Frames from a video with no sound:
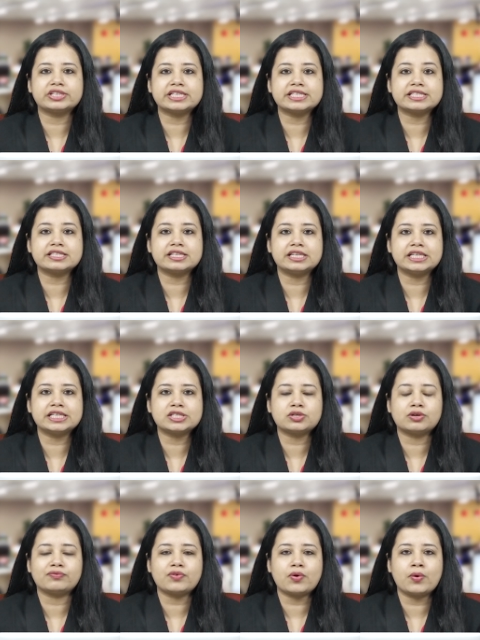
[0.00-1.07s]
released the list
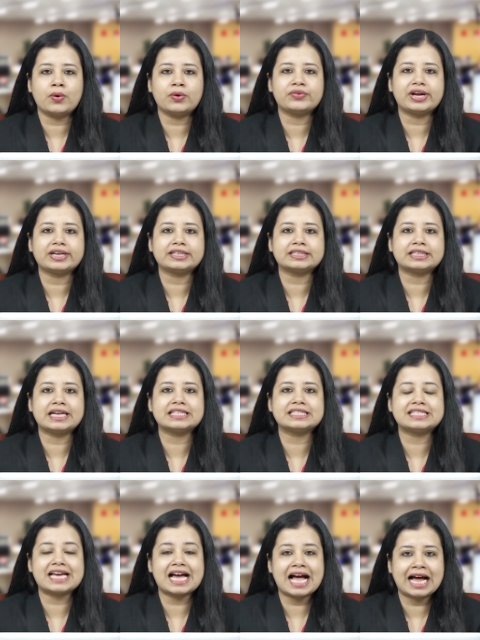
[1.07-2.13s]
of all
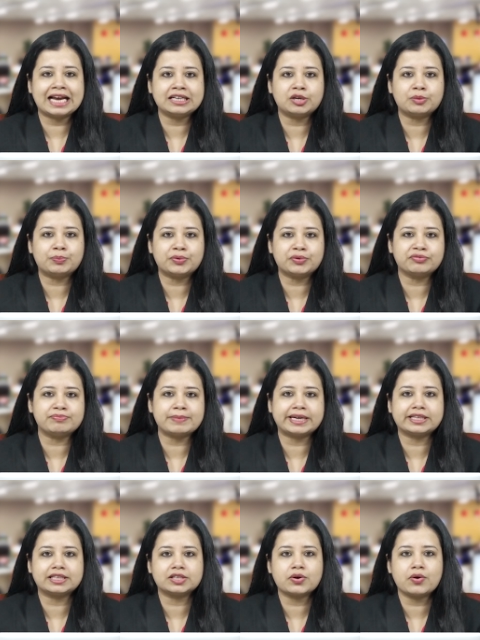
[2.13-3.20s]
recognized and approved
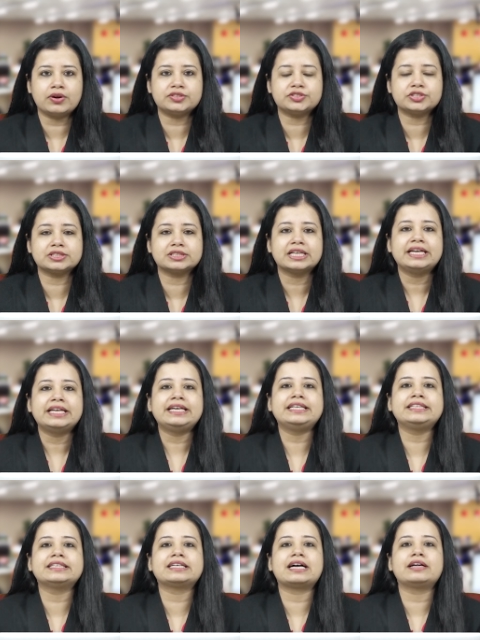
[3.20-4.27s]
medical colleges
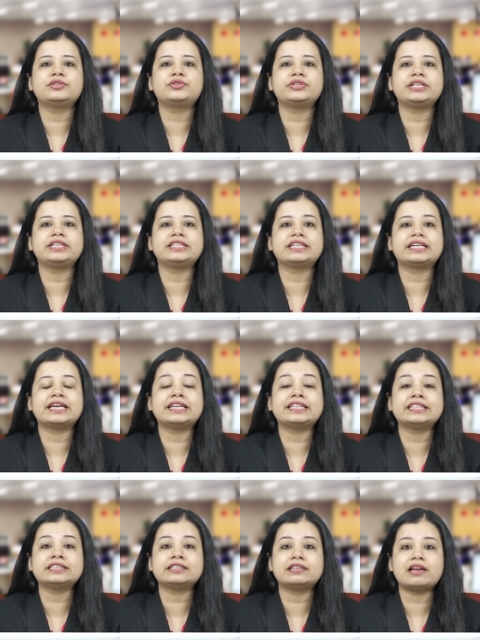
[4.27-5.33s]
in the country,
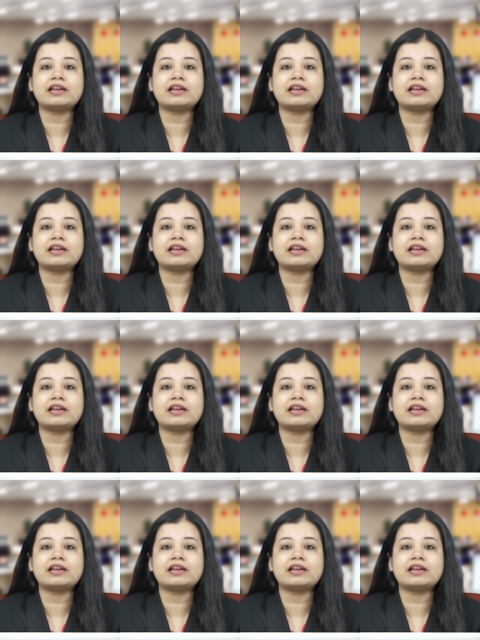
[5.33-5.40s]
indicating the